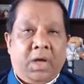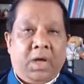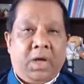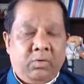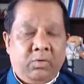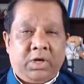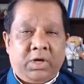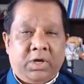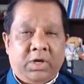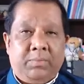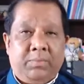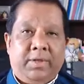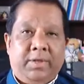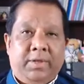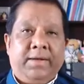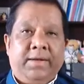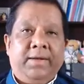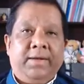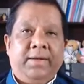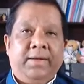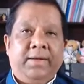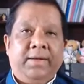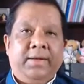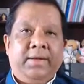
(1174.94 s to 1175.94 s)
I will come to
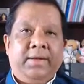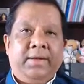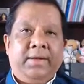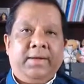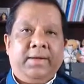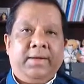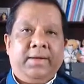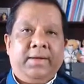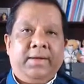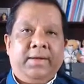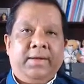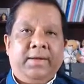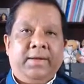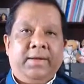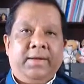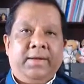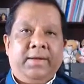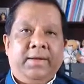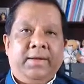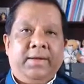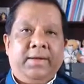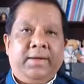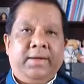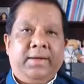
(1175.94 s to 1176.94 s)
that. So the
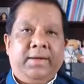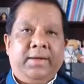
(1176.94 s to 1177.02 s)
needle would